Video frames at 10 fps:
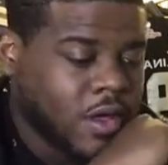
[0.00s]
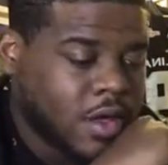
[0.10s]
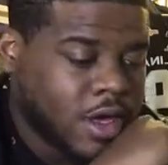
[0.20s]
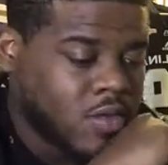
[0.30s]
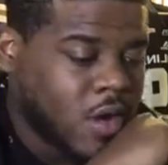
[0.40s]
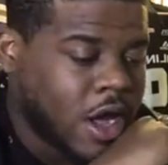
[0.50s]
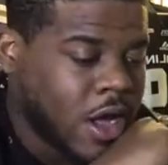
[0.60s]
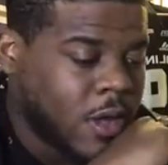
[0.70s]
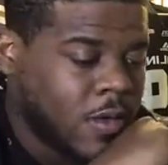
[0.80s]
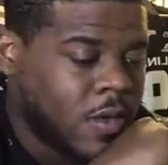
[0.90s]
And in my
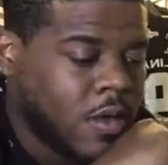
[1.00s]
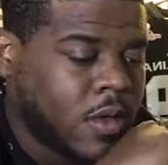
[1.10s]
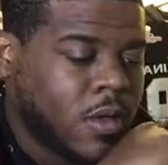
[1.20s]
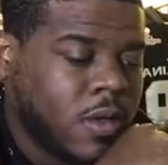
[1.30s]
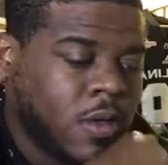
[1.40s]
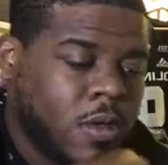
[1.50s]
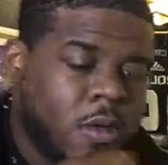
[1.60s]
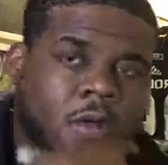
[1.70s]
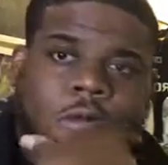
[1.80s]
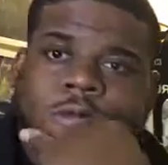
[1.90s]
opinion, their defense been
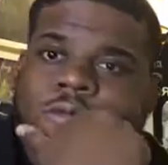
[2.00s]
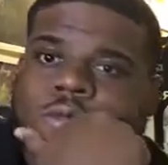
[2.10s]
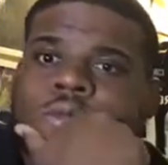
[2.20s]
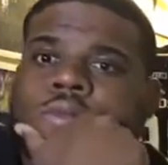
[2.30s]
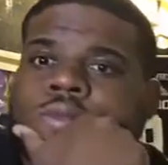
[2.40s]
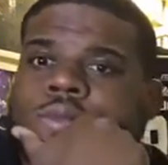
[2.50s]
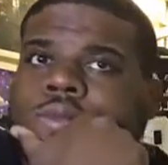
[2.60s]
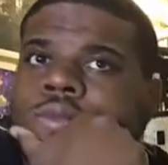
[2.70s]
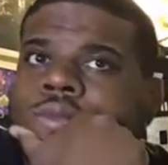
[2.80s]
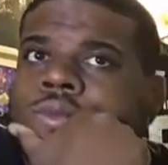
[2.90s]
playing
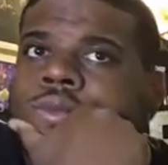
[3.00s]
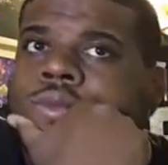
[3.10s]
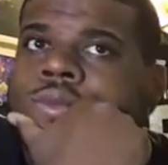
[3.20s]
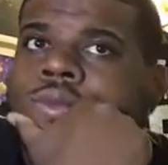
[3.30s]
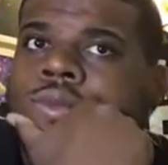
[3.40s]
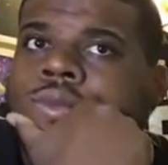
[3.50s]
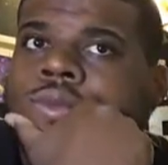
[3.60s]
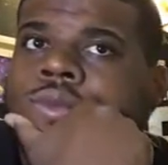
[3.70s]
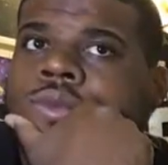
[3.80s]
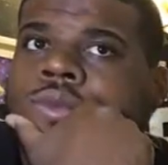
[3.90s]

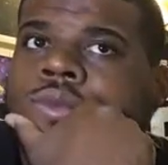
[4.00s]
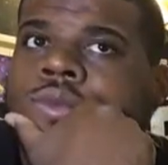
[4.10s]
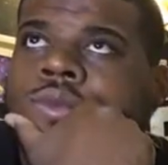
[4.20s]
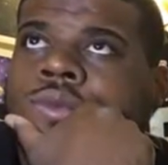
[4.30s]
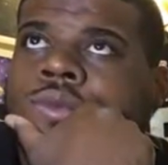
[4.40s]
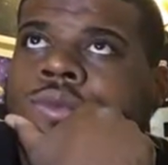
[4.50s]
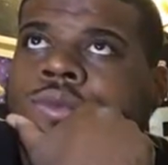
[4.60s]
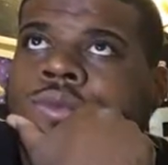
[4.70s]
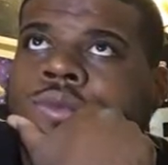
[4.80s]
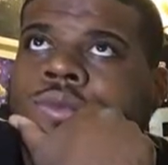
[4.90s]
off the charts.
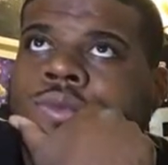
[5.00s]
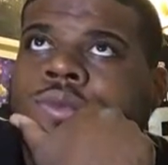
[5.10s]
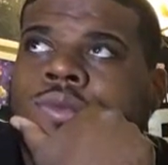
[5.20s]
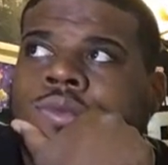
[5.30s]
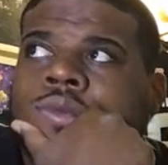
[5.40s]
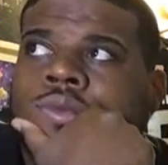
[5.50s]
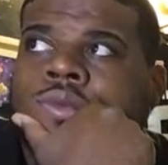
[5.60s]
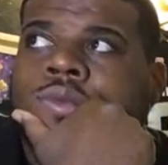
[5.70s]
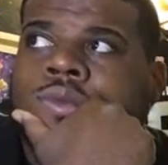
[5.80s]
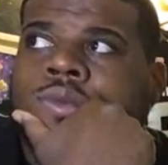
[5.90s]
You feel me? So it's
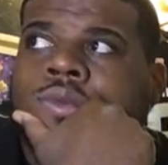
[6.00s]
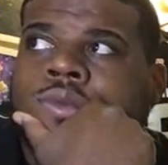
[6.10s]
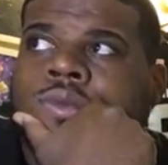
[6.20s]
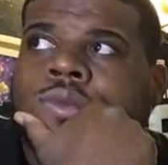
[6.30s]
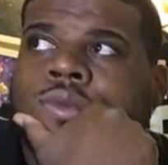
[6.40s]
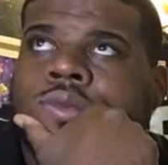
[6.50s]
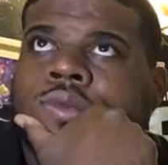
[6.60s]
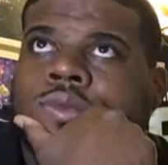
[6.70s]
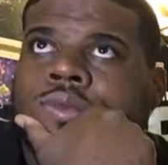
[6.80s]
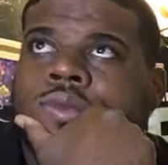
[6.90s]
just by them playing at
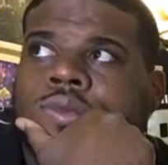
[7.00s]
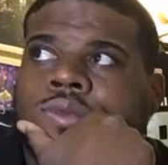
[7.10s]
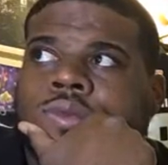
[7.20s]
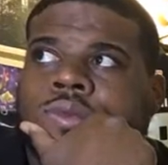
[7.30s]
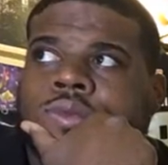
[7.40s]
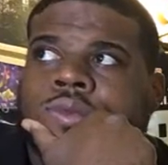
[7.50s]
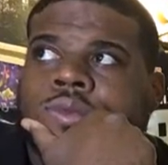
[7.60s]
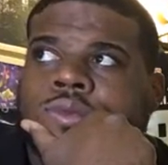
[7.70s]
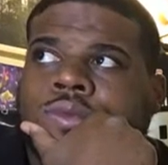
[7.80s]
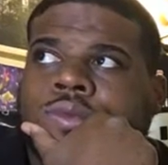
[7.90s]
home and get
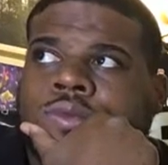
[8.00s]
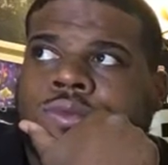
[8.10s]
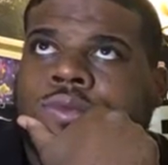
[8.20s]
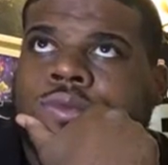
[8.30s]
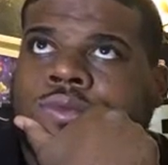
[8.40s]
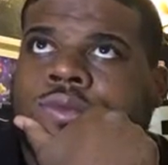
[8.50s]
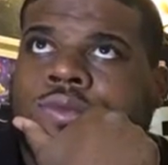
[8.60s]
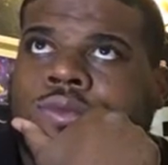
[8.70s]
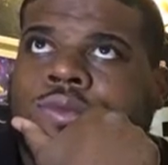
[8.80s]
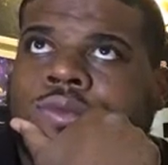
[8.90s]
to have
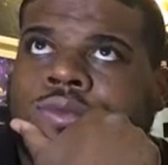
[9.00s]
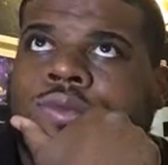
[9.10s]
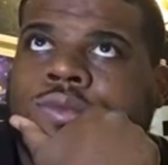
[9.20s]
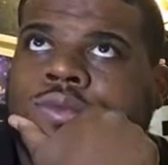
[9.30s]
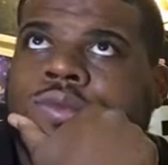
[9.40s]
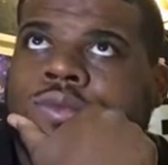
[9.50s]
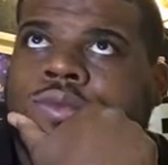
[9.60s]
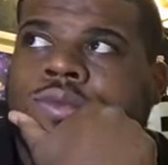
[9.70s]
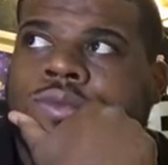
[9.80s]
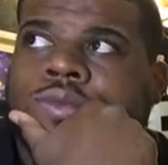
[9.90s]
most of their fans
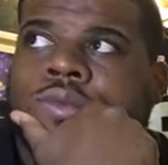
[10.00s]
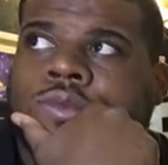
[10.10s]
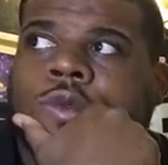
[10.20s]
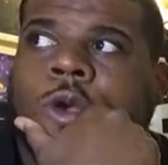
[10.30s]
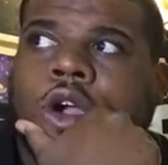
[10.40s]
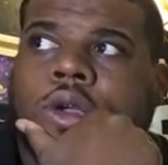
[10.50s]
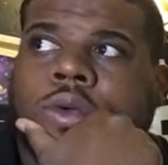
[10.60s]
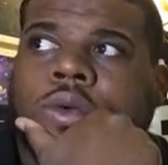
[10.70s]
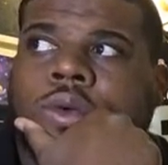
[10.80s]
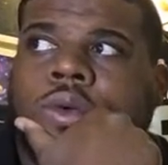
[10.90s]
there. You know,
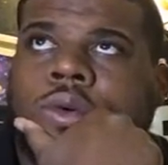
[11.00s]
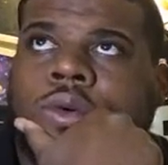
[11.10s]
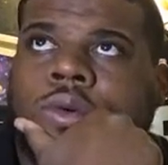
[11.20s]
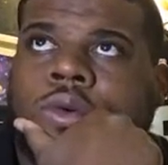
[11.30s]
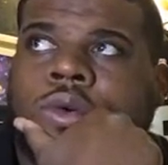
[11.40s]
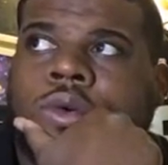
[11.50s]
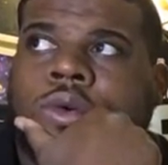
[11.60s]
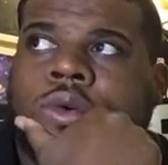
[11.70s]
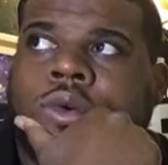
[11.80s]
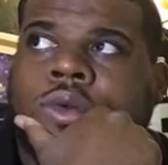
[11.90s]
like I feel like that's
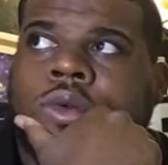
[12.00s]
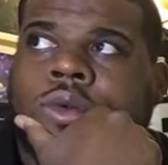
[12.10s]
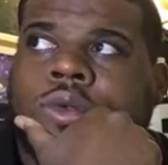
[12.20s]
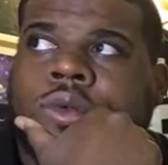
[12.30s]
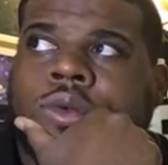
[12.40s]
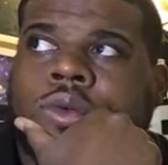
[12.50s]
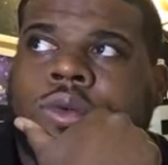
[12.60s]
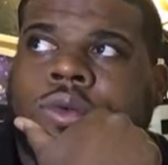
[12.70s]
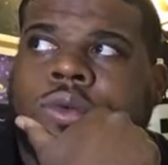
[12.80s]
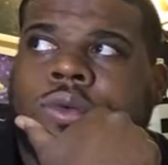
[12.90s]
gonna be a big advantage,
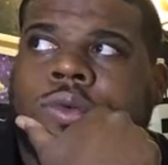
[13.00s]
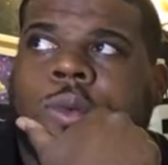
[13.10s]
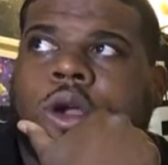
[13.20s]
man.